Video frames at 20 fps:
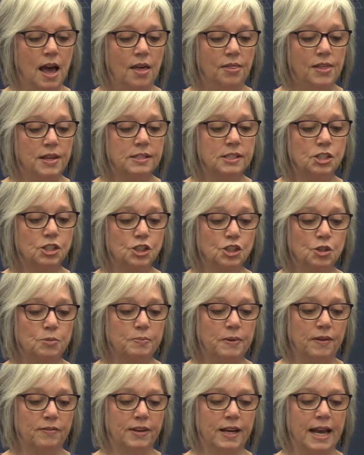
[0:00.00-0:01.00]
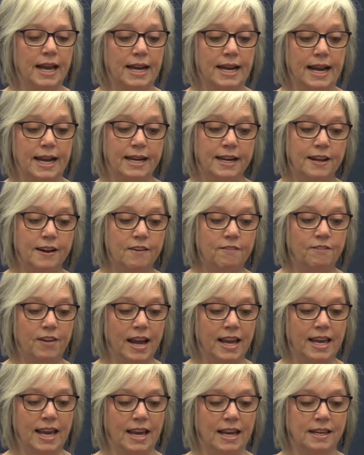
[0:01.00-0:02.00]
This group of Canadian
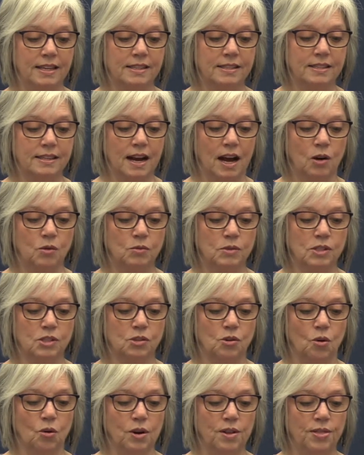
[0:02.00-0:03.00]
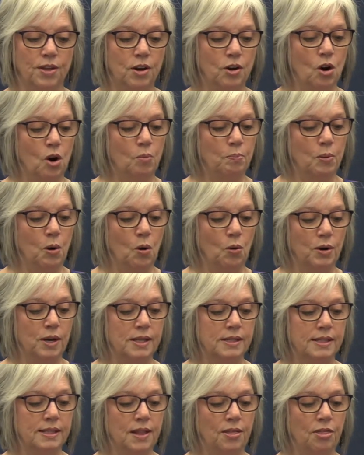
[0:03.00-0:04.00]
Vikings outscored their
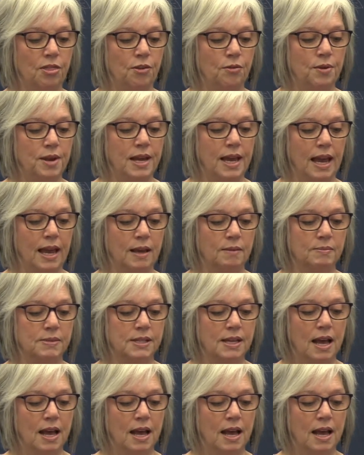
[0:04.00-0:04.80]
opponents in 3 games